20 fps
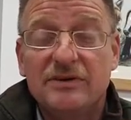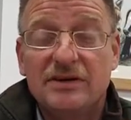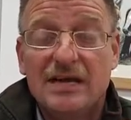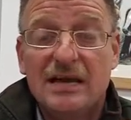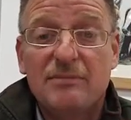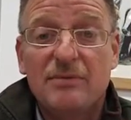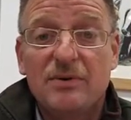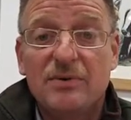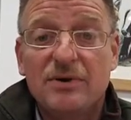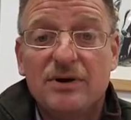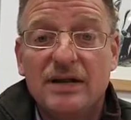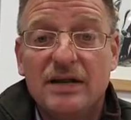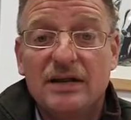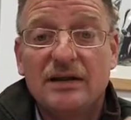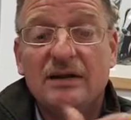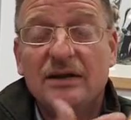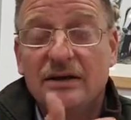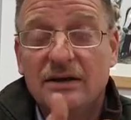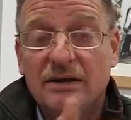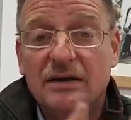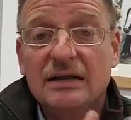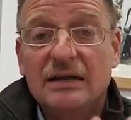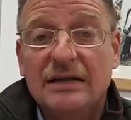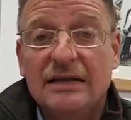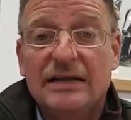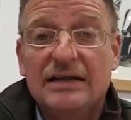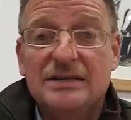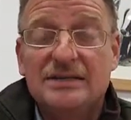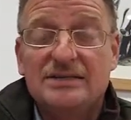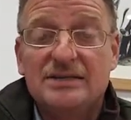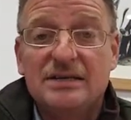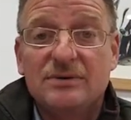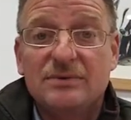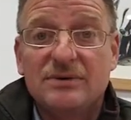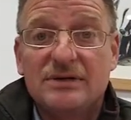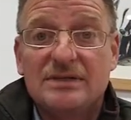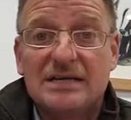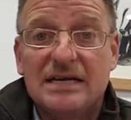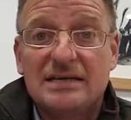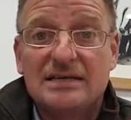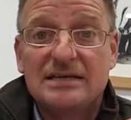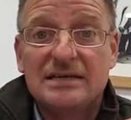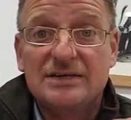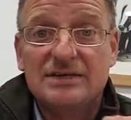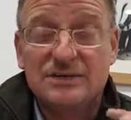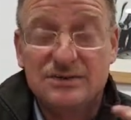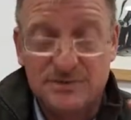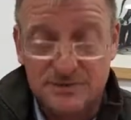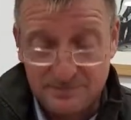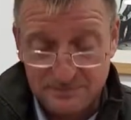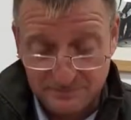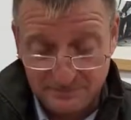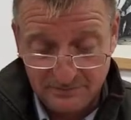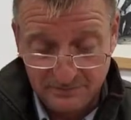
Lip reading: demo on it and let you see what it actually does.